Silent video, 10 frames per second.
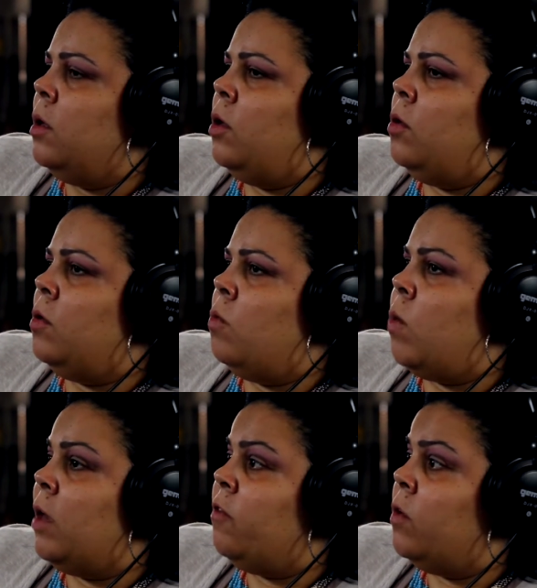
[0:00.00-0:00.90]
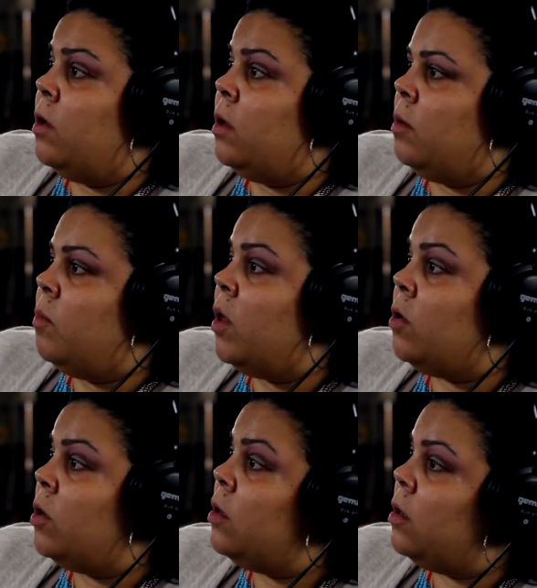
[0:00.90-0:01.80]
wifehood,
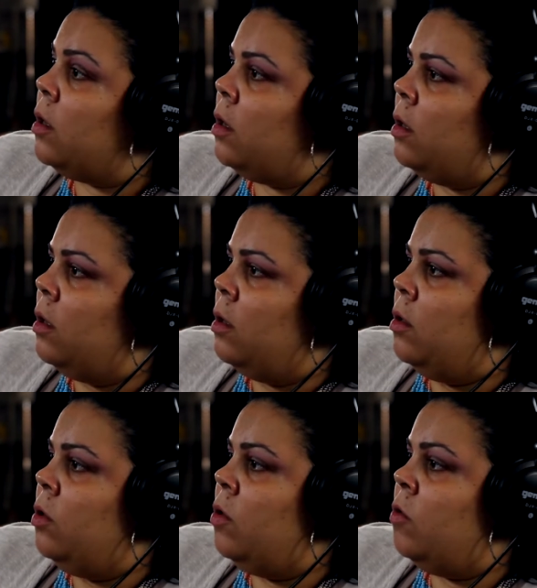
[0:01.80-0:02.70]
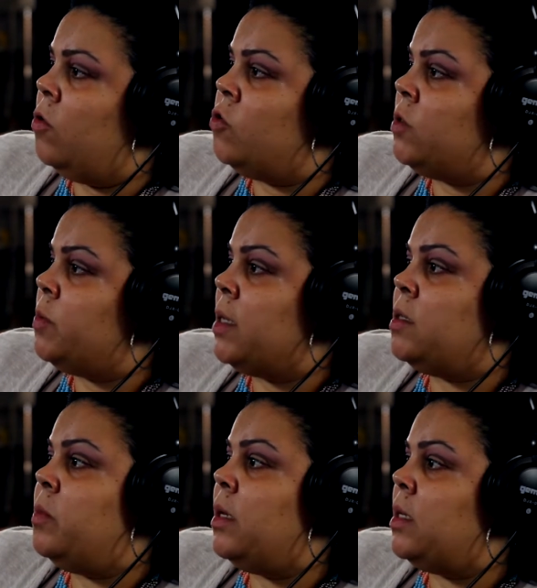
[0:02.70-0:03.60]
motherhood, those
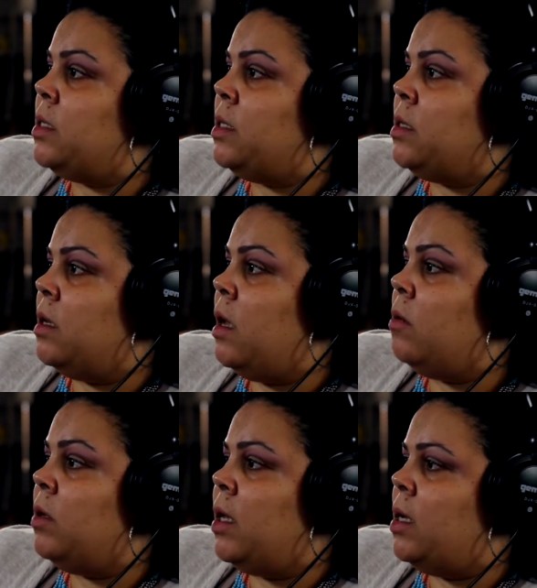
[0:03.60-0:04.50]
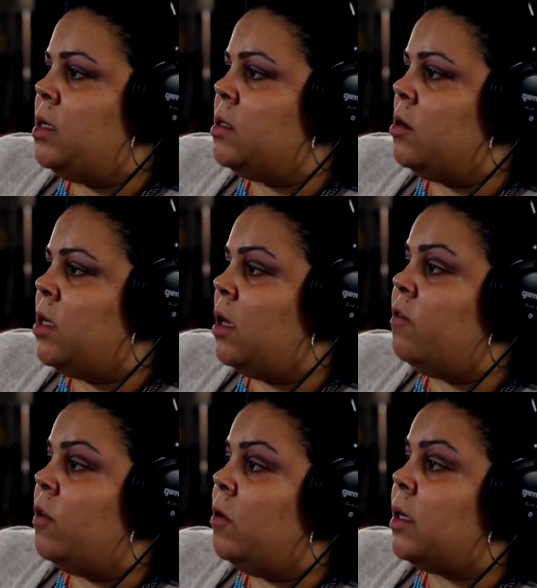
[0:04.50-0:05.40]
responsibilities that nowadays are taken
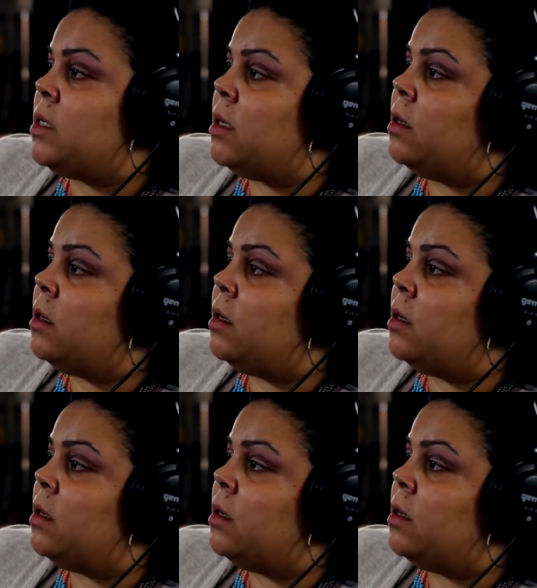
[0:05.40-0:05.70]
for granted.